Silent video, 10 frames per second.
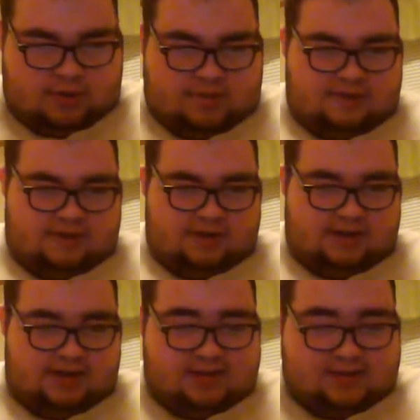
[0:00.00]
Before we
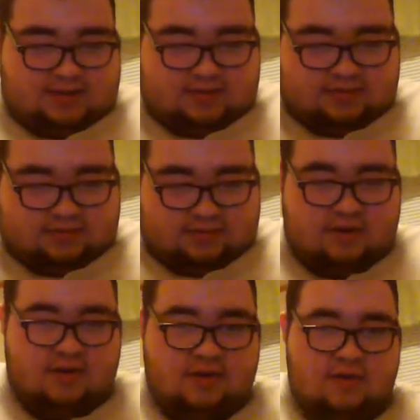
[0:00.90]
get into
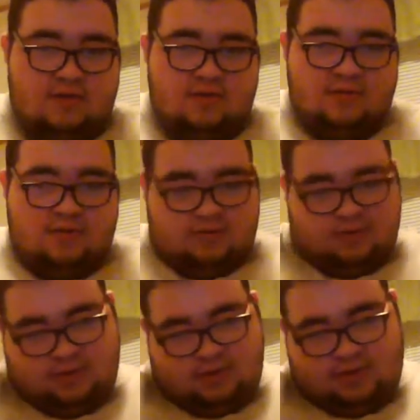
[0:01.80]

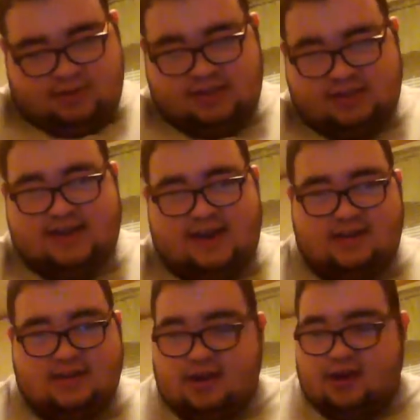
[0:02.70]
this deck
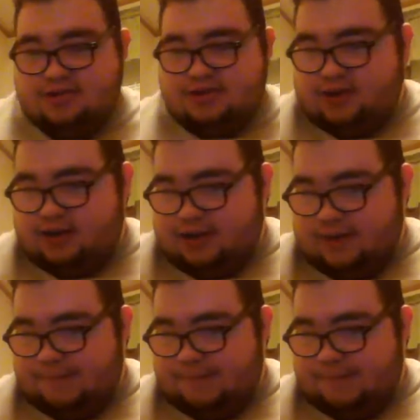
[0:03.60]
and the cards that are in it,